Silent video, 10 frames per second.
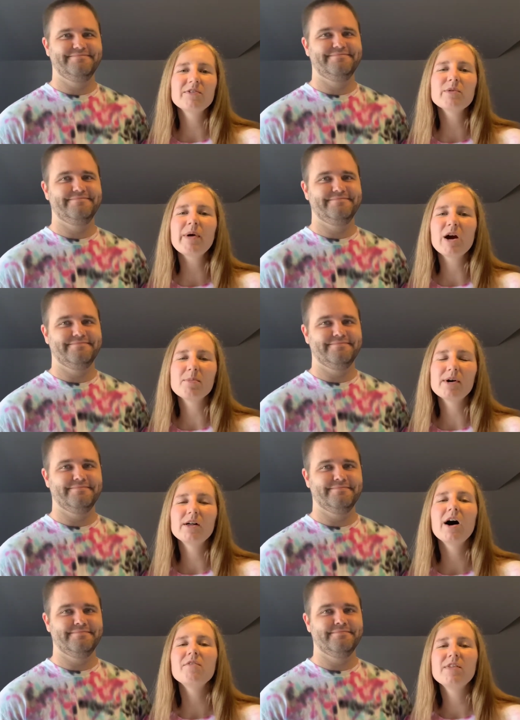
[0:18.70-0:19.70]
Speaker 1: for the parable
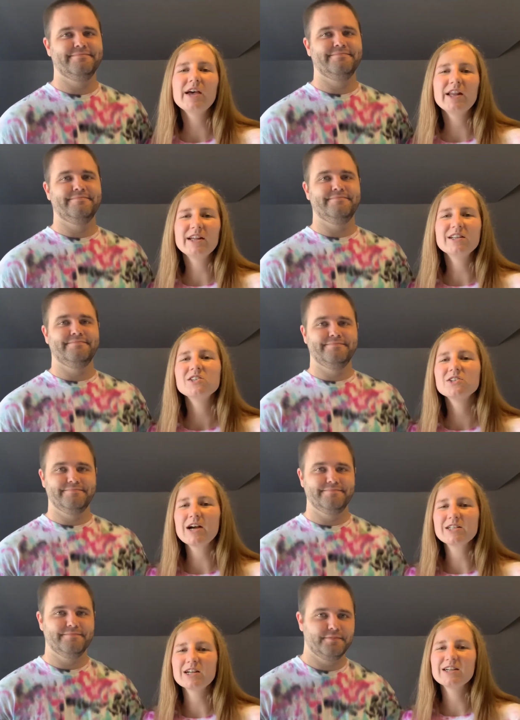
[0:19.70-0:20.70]
of the hidden treasure.